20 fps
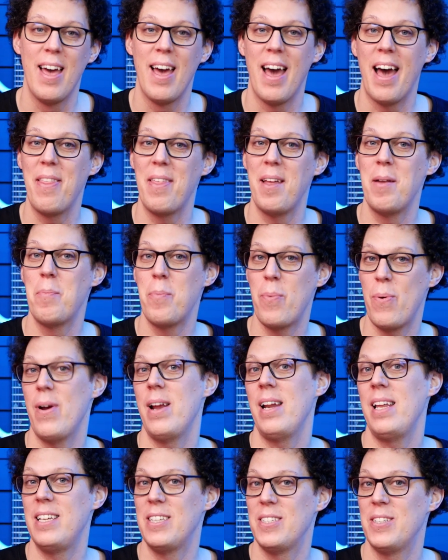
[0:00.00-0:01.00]
And then
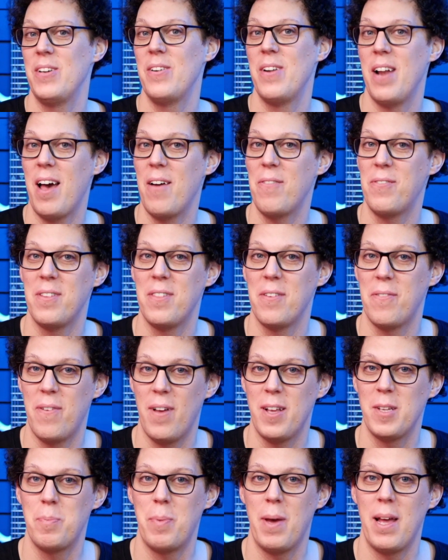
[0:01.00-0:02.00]
pretty soon after the
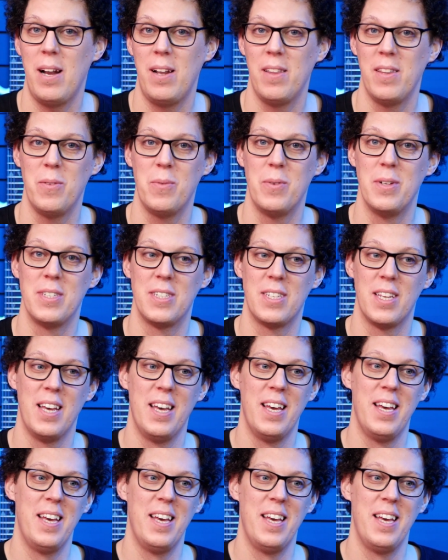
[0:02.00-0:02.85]
fuzz pedal that was